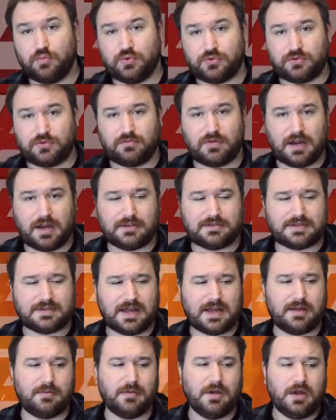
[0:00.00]
was the right
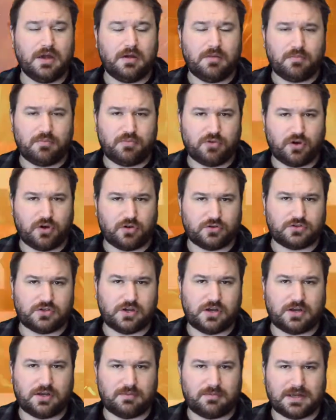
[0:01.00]
time, Braun
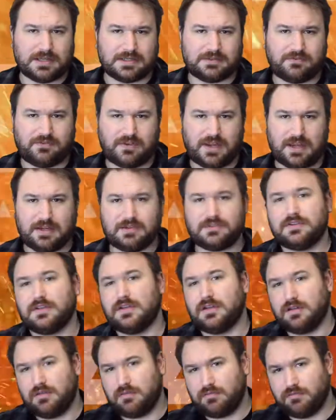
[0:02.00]
turning back to face,
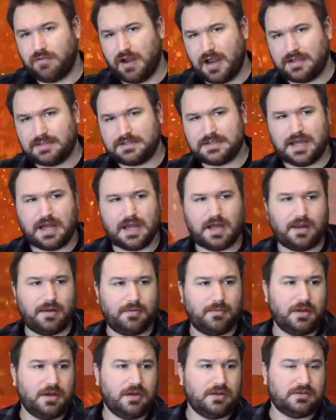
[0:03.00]
right
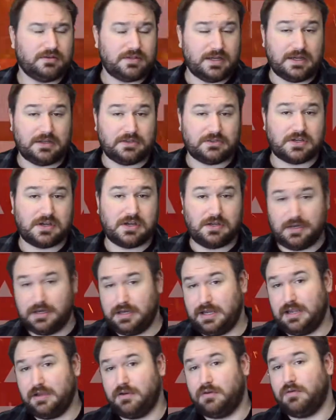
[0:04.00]
time, Dean
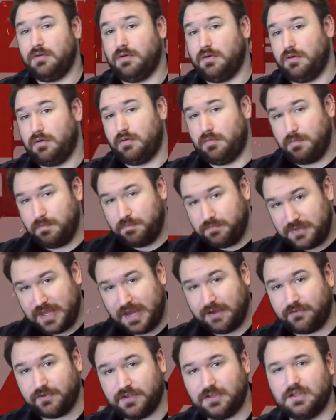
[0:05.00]
turning heel,
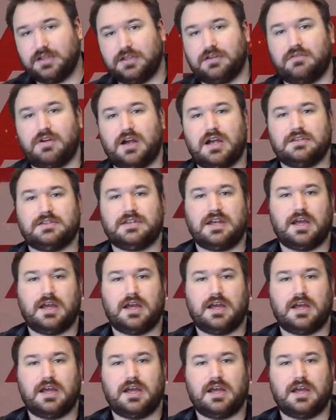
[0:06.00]
definitely the right